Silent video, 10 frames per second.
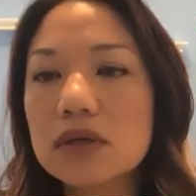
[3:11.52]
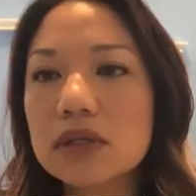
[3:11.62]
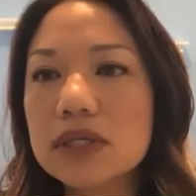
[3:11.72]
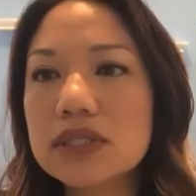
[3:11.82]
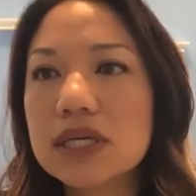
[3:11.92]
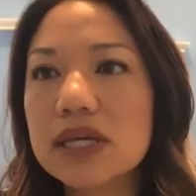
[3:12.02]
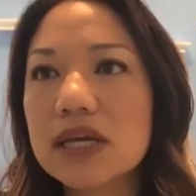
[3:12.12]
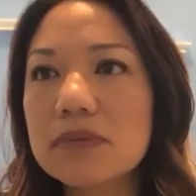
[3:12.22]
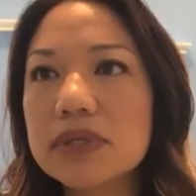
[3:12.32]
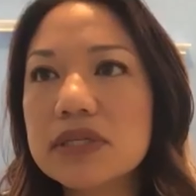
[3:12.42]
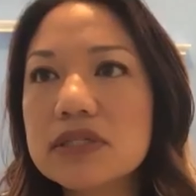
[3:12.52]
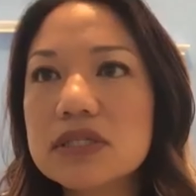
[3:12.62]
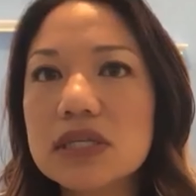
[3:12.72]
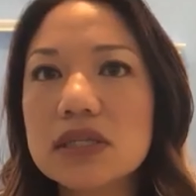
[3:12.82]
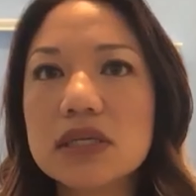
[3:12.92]
Lisa, can I please
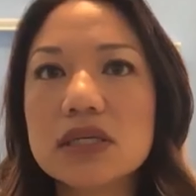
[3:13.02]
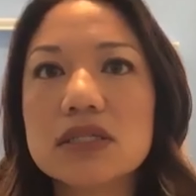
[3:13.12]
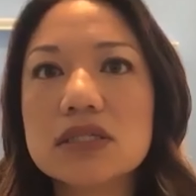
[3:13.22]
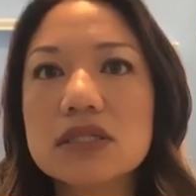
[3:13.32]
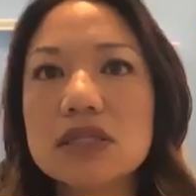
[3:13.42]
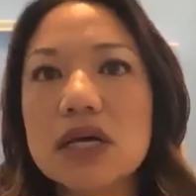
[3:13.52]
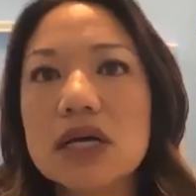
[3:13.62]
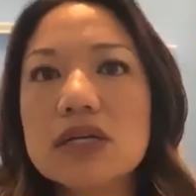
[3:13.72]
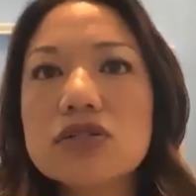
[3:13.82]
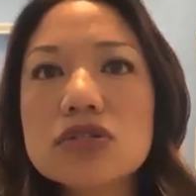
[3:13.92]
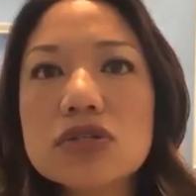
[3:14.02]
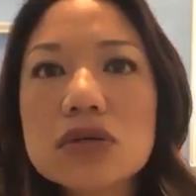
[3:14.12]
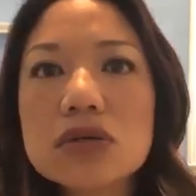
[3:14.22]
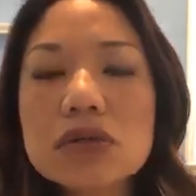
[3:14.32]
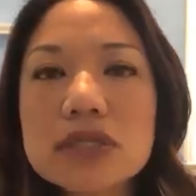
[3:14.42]
see the
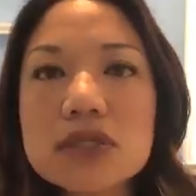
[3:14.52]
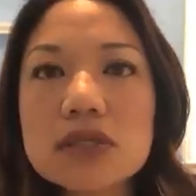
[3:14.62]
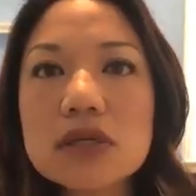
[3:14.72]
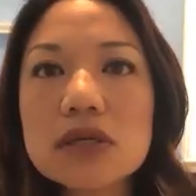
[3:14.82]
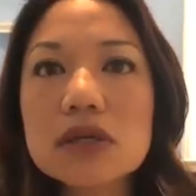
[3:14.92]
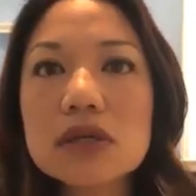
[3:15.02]
slideshow? Let's see.